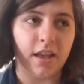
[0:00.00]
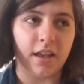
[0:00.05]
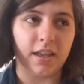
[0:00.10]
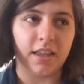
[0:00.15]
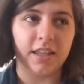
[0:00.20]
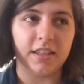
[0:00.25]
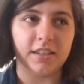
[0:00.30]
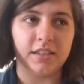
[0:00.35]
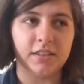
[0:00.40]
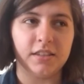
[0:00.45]

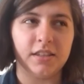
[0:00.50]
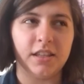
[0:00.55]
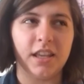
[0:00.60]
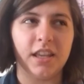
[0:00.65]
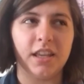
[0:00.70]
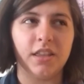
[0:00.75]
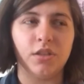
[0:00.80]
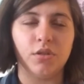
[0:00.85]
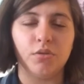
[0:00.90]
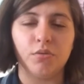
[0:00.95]
Kissing
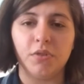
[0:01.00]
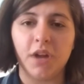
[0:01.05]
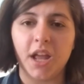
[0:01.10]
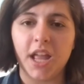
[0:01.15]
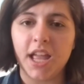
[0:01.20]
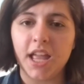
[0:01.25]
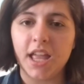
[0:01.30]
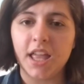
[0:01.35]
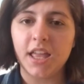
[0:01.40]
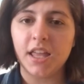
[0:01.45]
in the
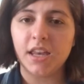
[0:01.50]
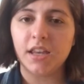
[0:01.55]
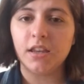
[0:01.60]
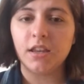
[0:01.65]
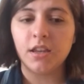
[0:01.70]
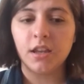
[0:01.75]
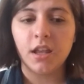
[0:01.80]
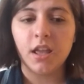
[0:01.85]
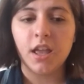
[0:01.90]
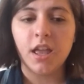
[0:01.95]

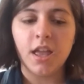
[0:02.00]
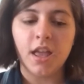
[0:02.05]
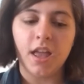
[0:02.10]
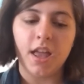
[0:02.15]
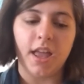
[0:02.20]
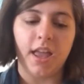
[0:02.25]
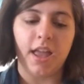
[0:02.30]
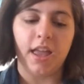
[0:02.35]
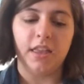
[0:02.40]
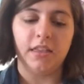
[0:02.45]
Rain
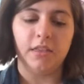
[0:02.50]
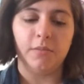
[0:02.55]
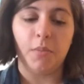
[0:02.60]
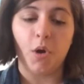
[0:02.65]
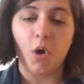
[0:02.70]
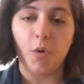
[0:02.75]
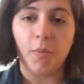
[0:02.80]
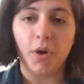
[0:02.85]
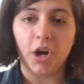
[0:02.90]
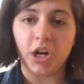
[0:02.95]
and
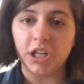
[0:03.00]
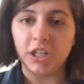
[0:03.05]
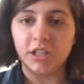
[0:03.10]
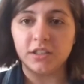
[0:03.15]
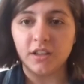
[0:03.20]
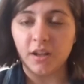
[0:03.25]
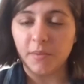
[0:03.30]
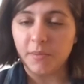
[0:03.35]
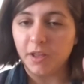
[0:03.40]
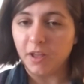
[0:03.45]
Poe
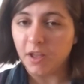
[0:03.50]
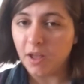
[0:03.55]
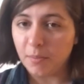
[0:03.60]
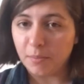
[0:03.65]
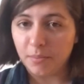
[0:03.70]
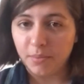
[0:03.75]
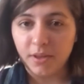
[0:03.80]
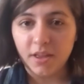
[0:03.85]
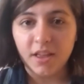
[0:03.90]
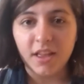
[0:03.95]
Parties coming up
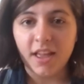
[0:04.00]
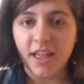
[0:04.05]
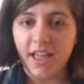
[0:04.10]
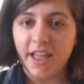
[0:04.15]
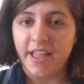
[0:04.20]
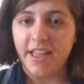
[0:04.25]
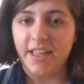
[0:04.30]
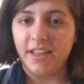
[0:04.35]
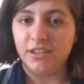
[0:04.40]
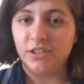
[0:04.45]

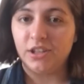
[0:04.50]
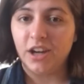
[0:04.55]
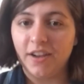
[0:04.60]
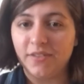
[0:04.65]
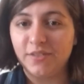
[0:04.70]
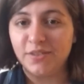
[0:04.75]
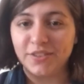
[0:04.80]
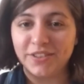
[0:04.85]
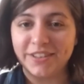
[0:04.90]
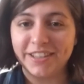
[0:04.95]
and
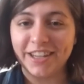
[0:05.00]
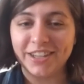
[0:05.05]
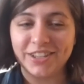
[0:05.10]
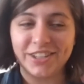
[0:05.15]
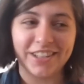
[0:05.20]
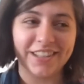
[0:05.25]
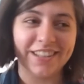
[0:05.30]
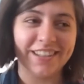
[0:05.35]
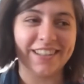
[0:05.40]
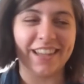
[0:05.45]
Craft
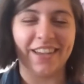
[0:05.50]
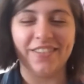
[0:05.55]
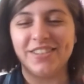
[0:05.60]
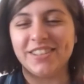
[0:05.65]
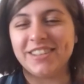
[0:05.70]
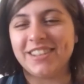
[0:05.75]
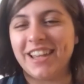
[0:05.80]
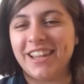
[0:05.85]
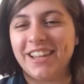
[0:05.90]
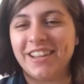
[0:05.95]
Conversations. I'm
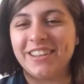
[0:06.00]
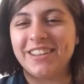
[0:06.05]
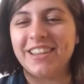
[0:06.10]
just like